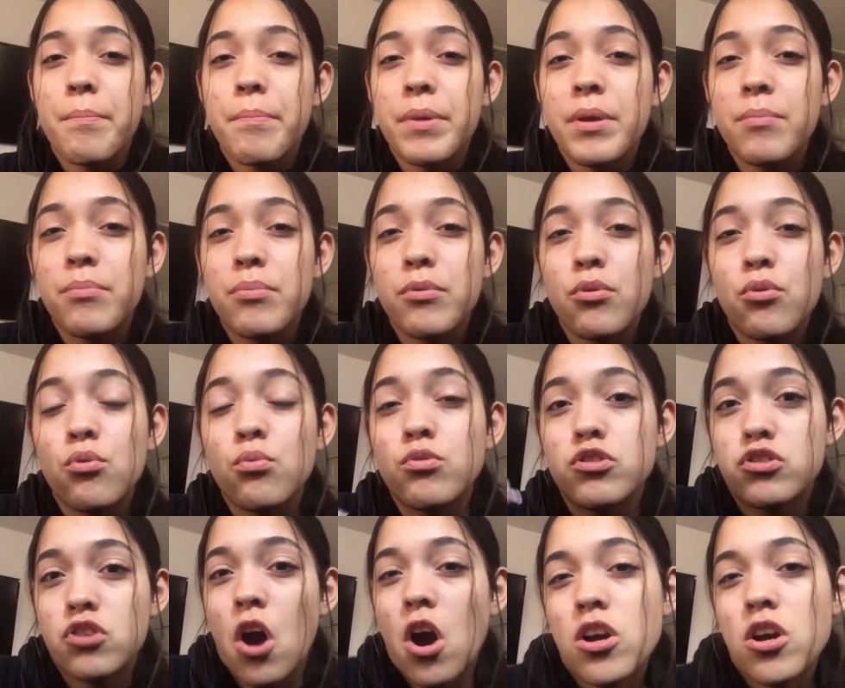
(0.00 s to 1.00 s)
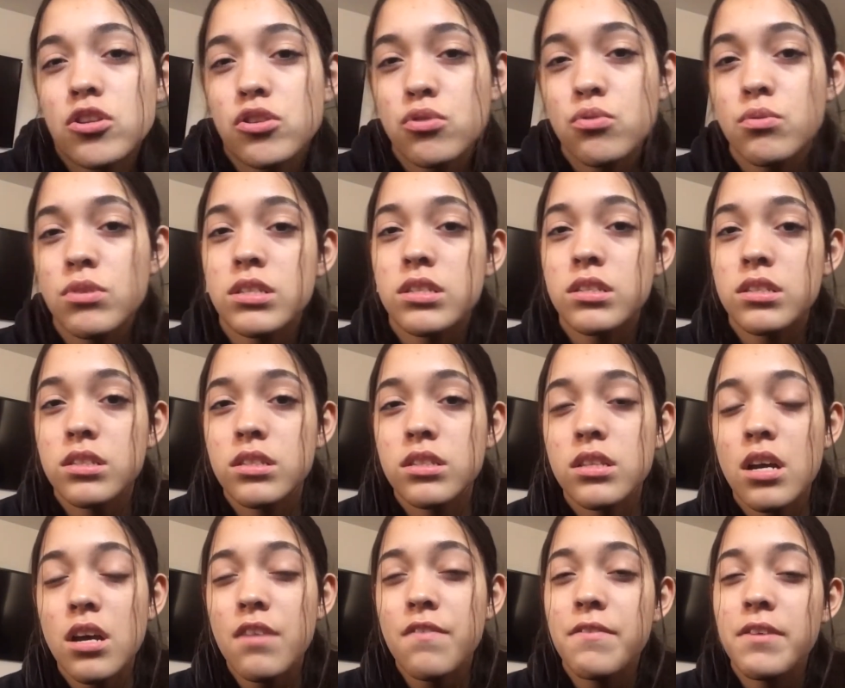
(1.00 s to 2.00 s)
people who would talk to us and
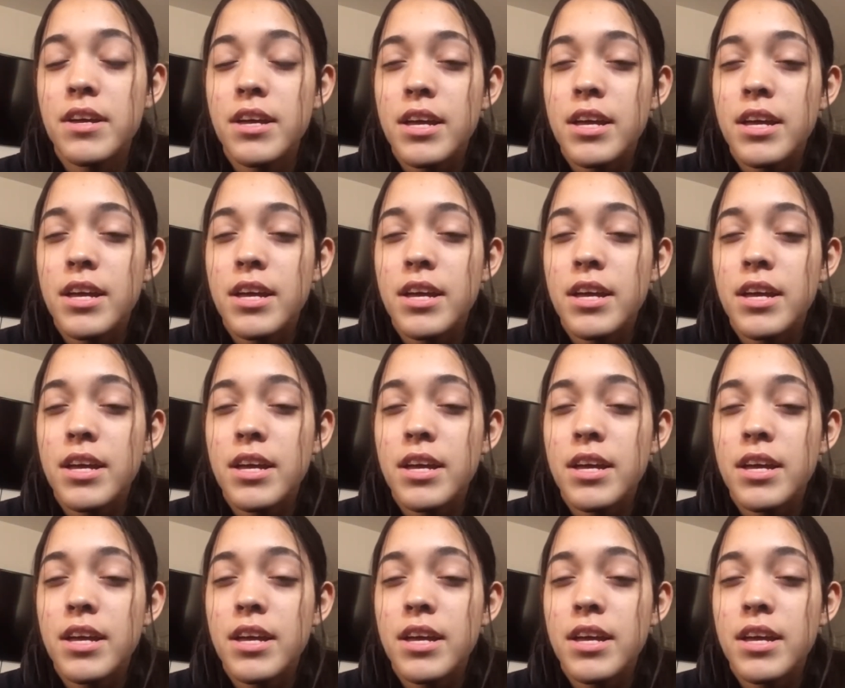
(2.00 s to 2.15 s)
stuff,